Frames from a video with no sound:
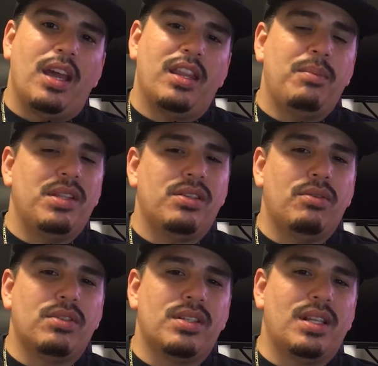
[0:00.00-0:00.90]
and they've been
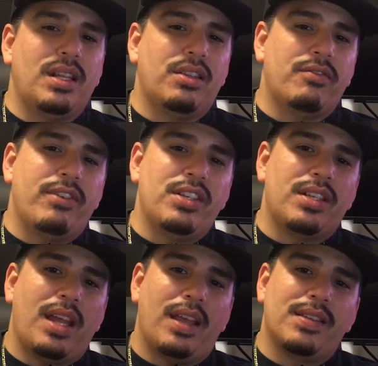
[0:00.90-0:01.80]
told just to let their fish
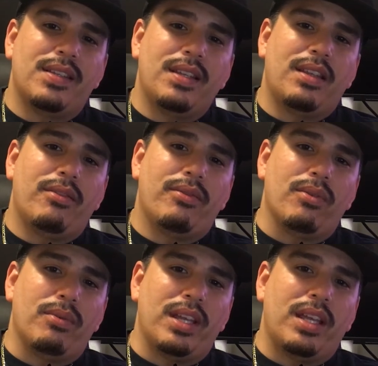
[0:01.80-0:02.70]
tank sit there
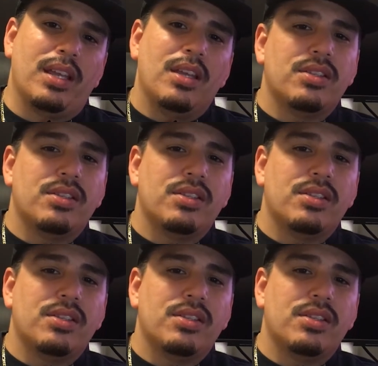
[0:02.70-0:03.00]
for a week